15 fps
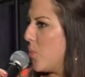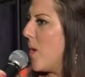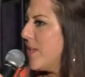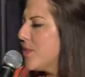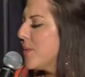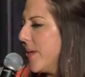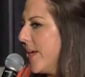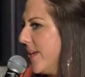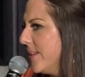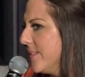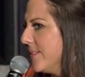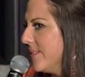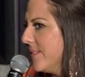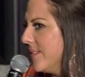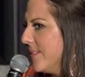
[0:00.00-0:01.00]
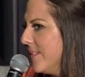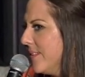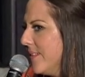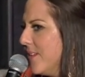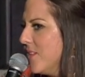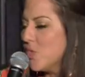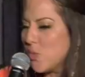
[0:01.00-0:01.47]
23.
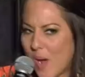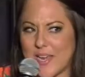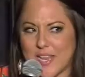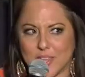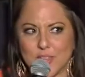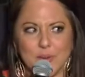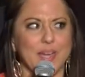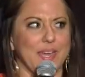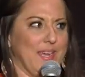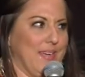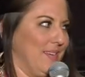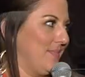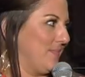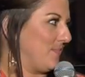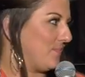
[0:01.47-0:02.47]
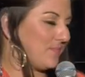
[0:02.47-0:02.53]
23.